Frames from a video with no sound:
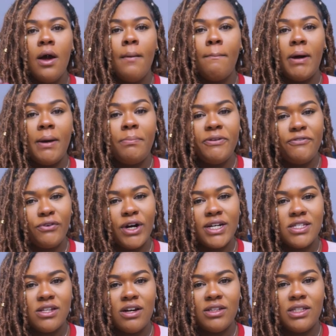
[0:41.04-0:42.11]
But before I
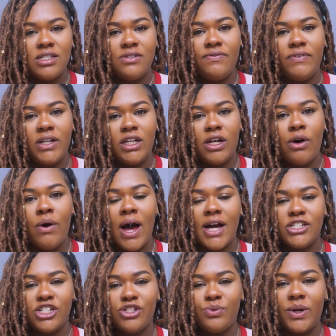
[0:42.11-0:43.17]
start this video,
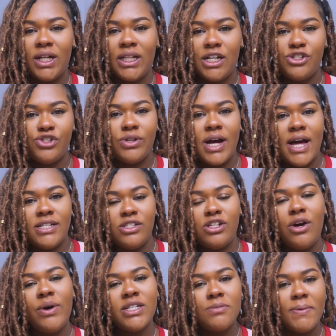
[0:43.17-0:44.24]
I just want to let you guys
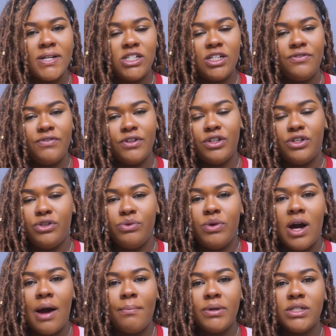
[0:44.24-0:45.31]
know, especially for the
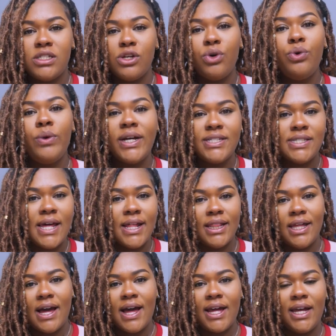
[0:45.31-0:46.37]
newcomers, who
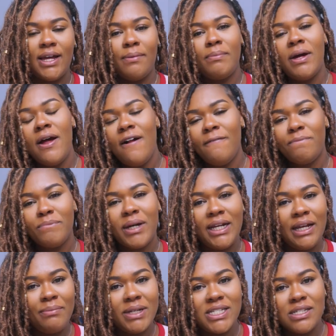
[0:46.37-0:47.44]
exactly I am. My
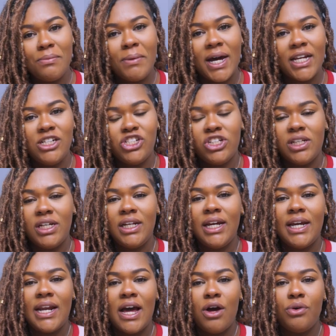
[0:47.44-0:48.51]
name is Imani Jelena
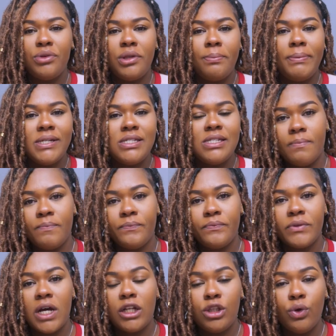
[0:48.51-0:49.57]
and I own the business
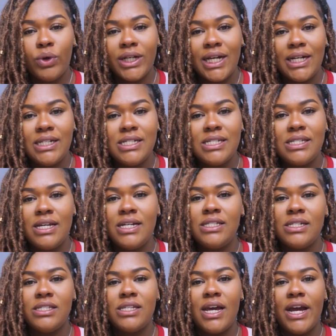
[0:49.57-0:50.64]
Allure
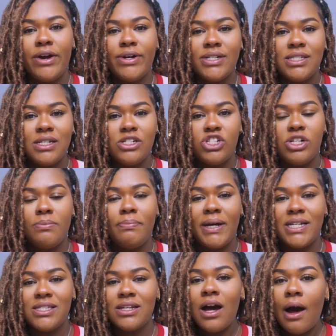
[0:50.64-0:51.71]
96. It's a hair extension
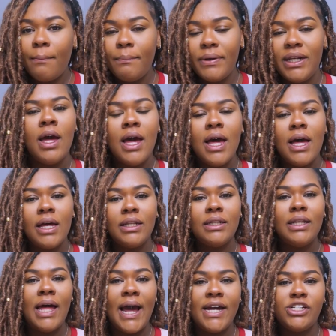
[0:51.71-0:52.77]
based company,
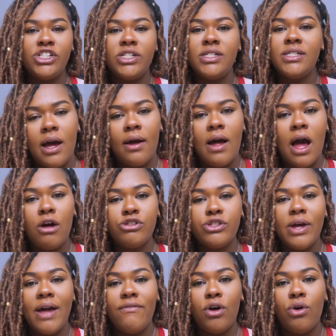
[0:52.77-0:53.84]
lashes. I
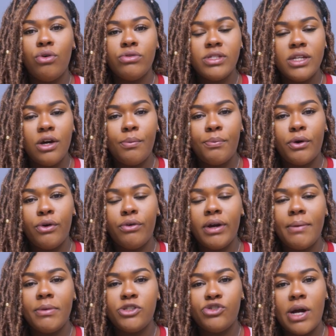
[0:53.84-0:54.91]
also have a wholesale
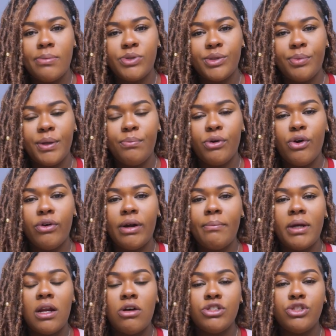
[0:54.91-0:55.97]
program, a drop shipping program,
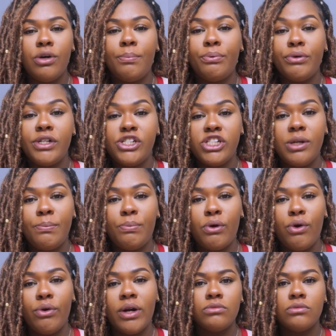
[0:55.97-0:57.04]
and also a pre-ship
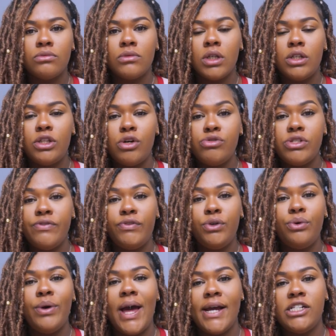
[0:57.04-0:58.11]
program. Those of you
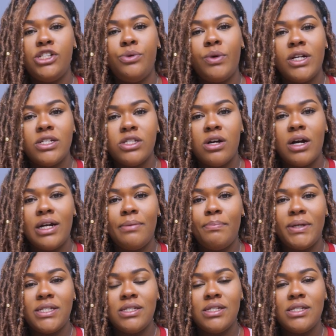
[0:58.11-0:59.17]
who actually want to start a
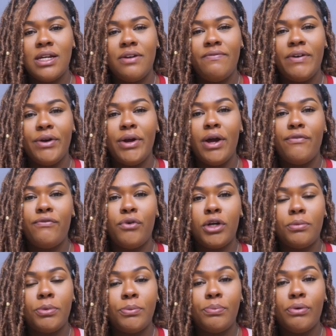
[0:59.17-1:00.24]
business at a very
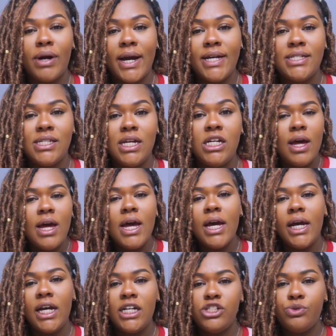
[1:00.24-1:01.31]
affordable price,
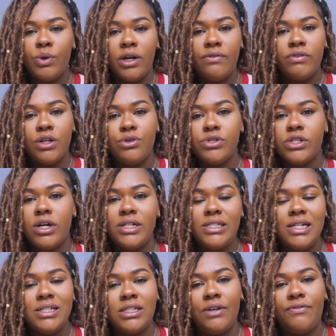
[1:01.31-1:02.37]
each one of those starts
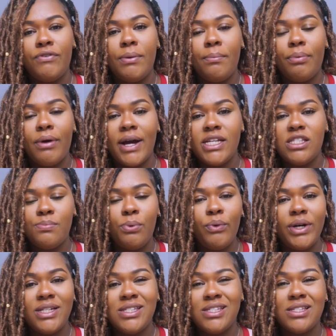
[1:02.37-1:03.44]
at different price
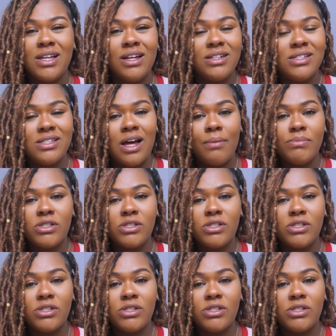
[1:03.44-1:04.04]
points, some